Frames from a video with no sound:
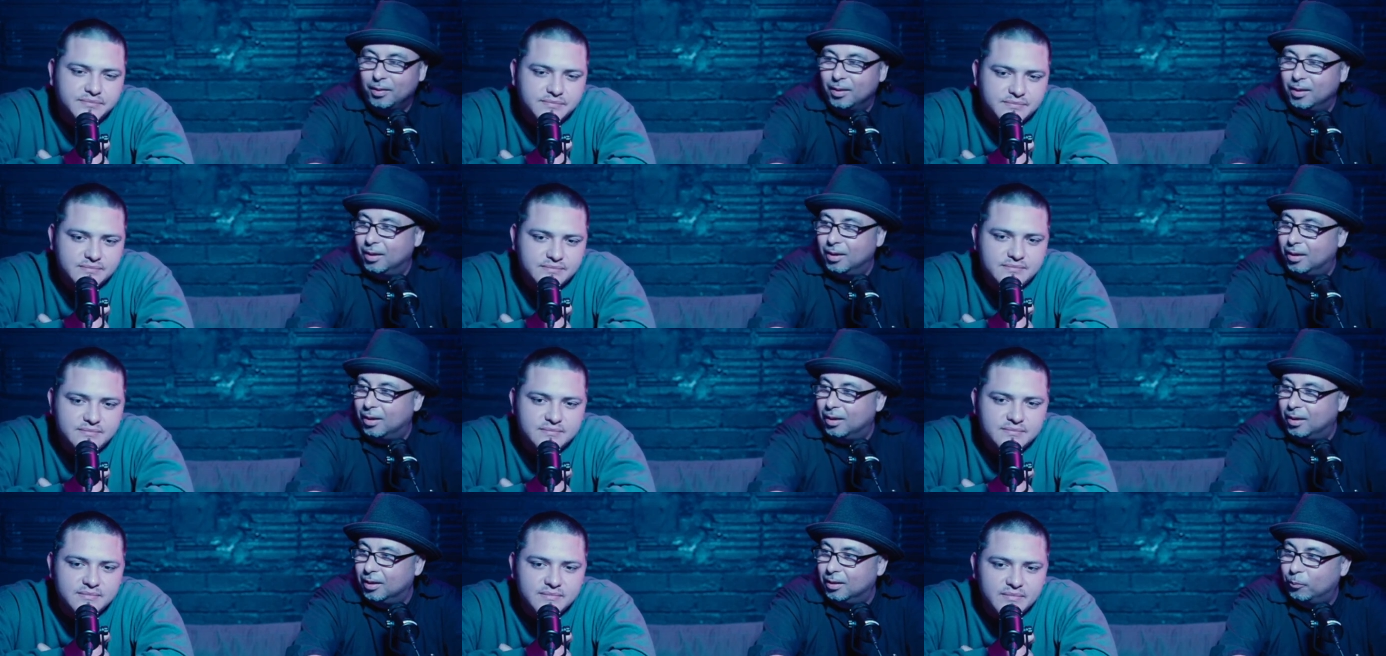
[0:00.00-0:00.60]

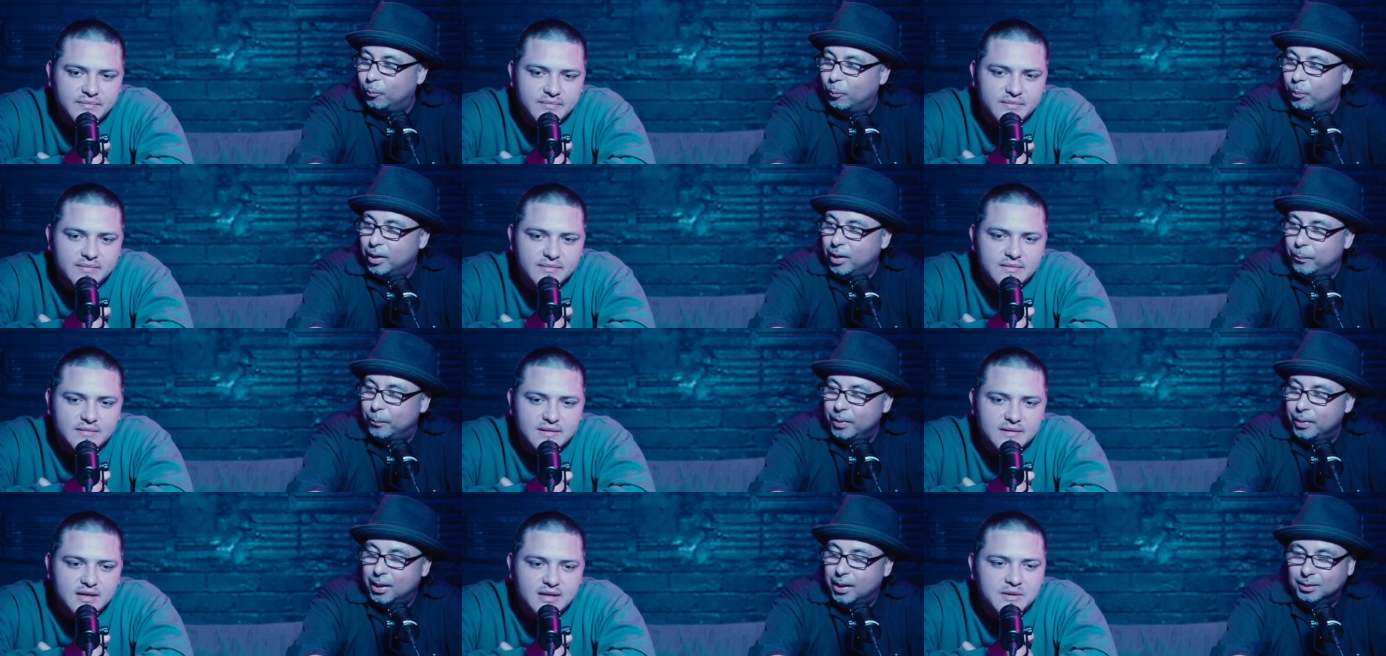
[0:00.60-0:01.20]
Speaker 1: All right, big up,
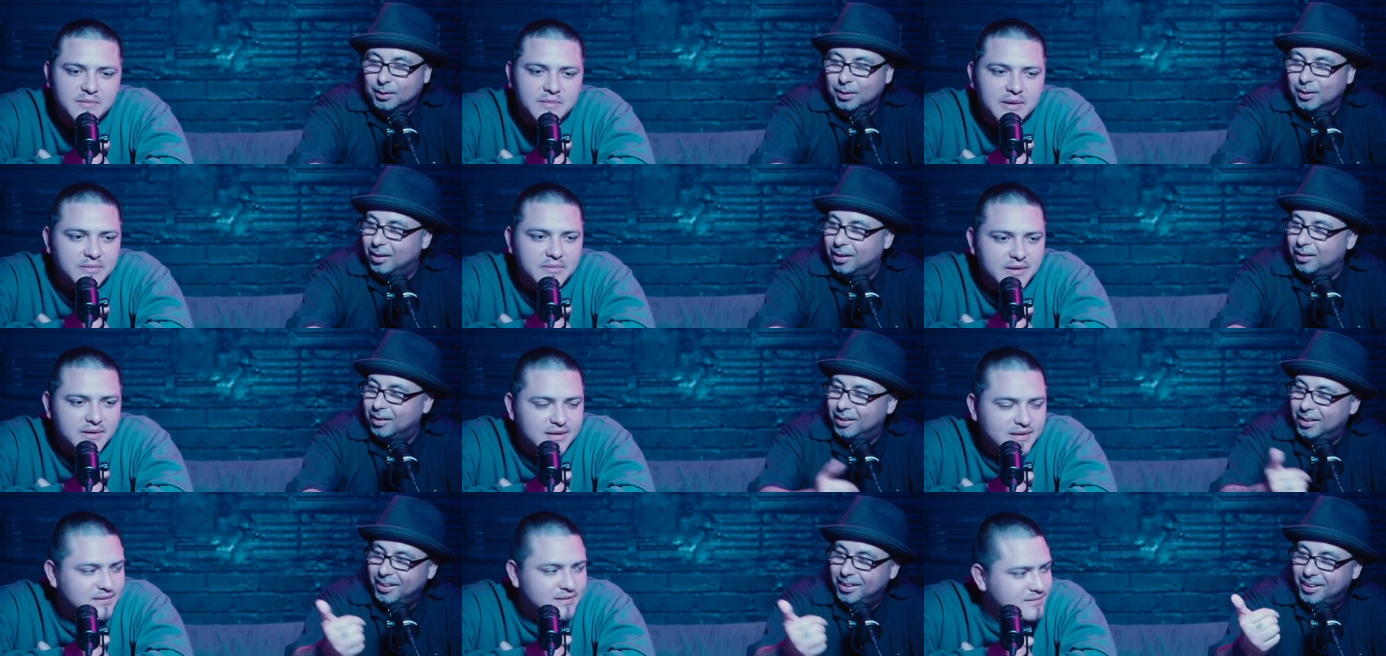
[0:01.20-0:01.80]
big up. Yeah,
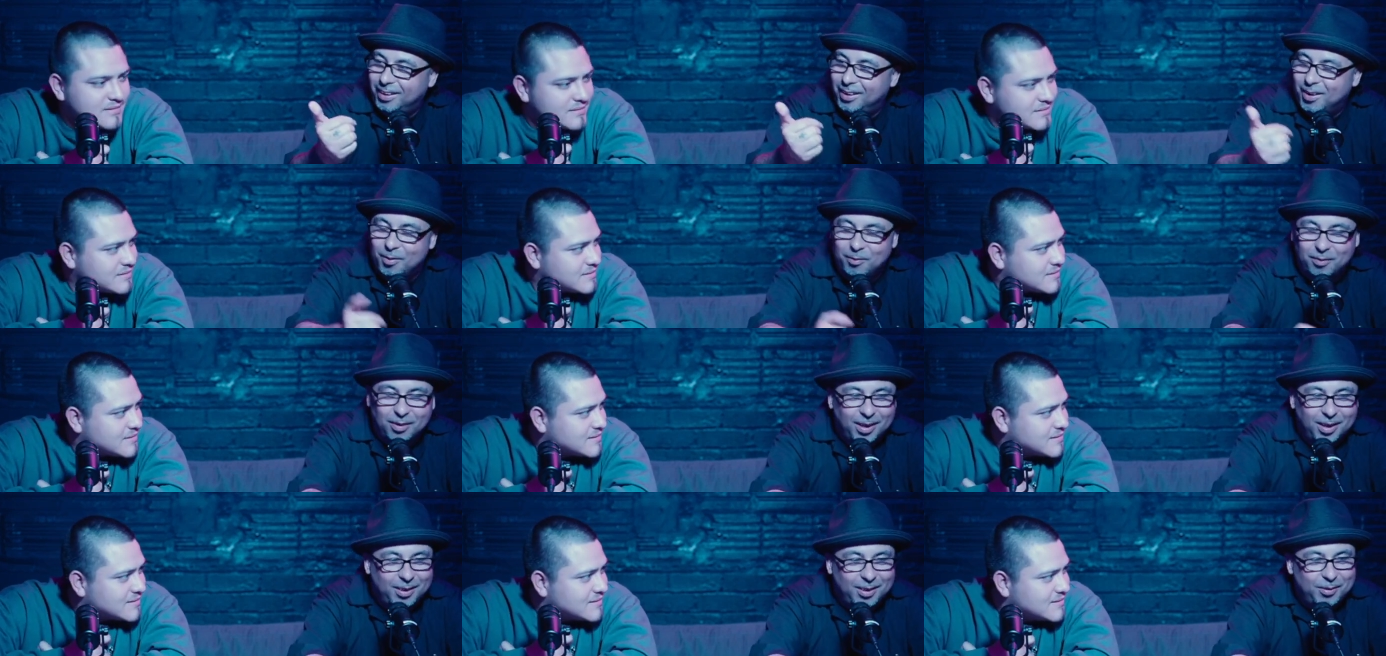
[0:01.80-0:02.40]
like he, he, over there.
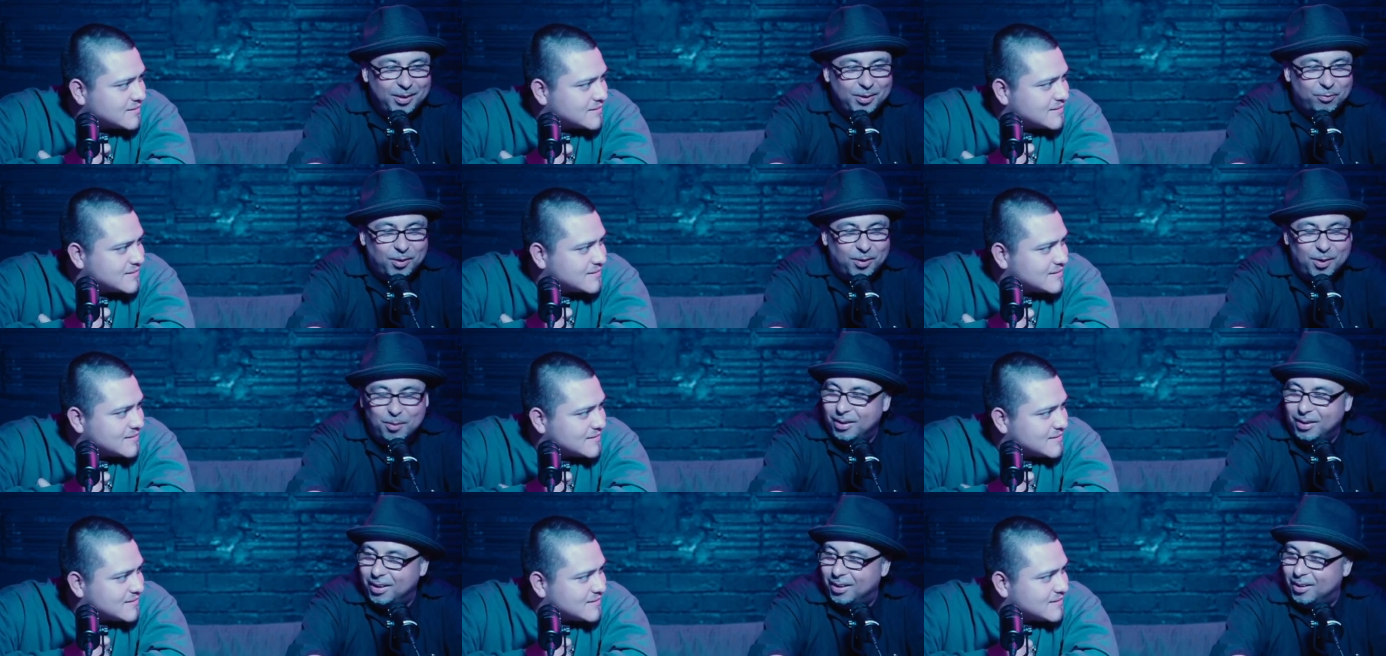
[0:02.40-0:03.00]
He, he from
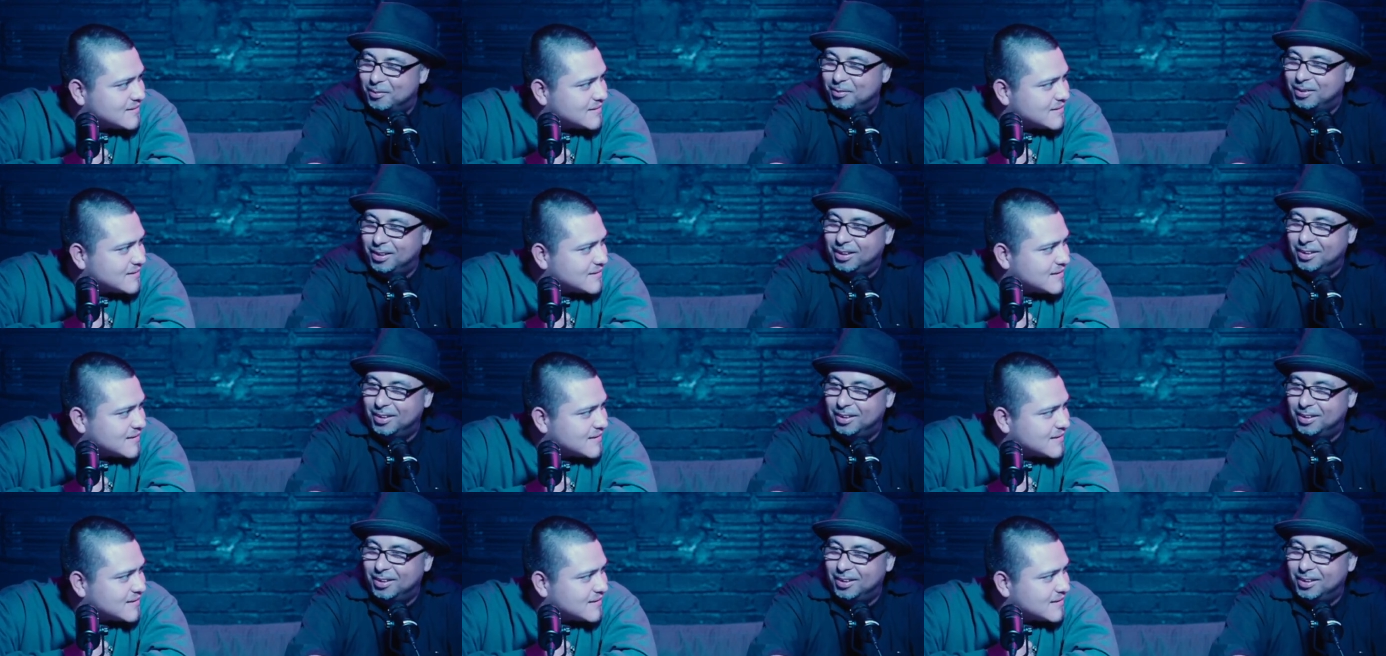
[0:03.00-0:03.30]
there over there.